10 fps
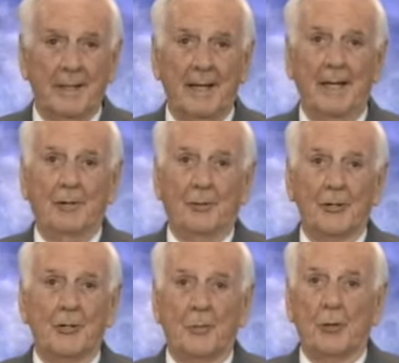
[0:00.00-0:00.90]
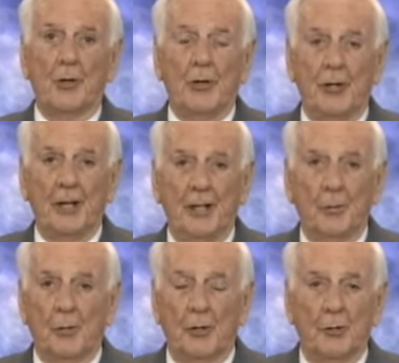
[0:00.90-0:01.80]
In the beginning was the Word,
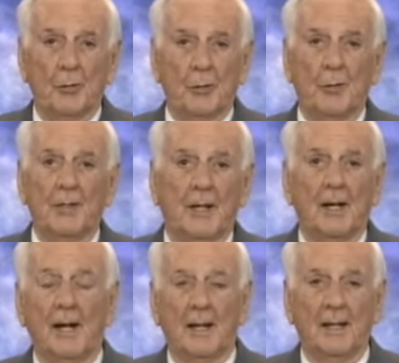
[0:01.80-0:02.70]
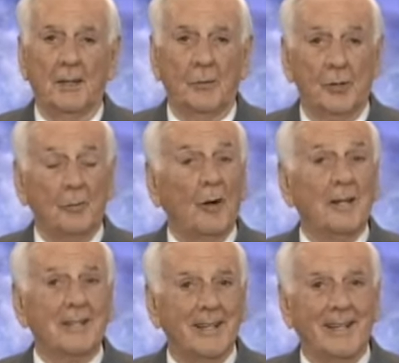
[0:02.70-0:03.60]
and the Word was with God, and the Word
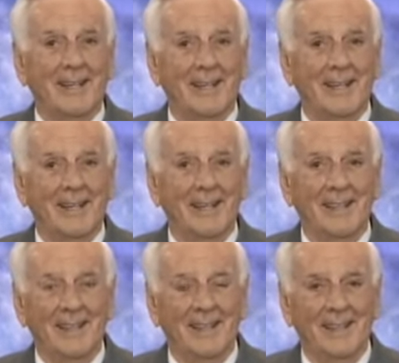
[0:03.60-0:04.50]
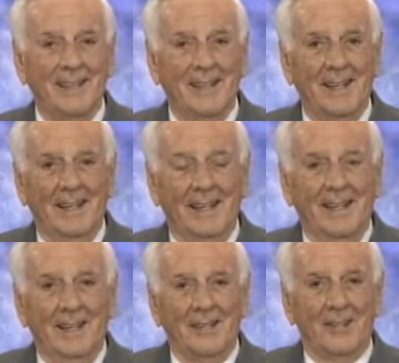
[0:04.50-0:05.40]
was God.
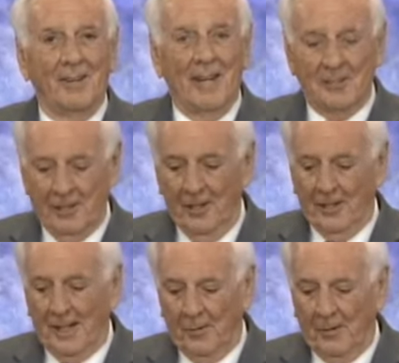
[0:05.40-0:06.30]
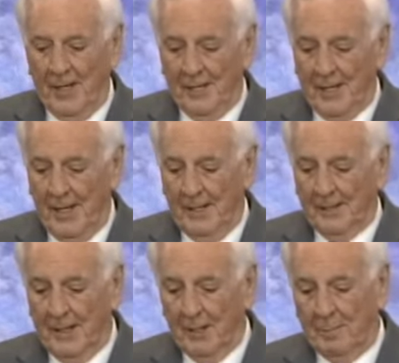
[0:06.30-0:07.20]
So let's look at what he
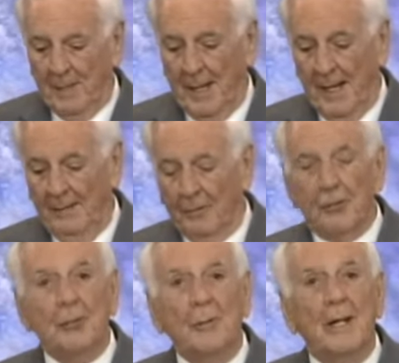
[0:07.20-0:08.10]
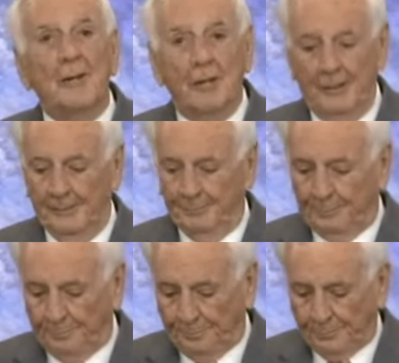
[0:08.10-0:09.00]
says. Let's begin in verse 22.
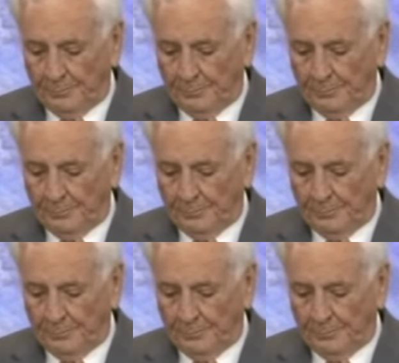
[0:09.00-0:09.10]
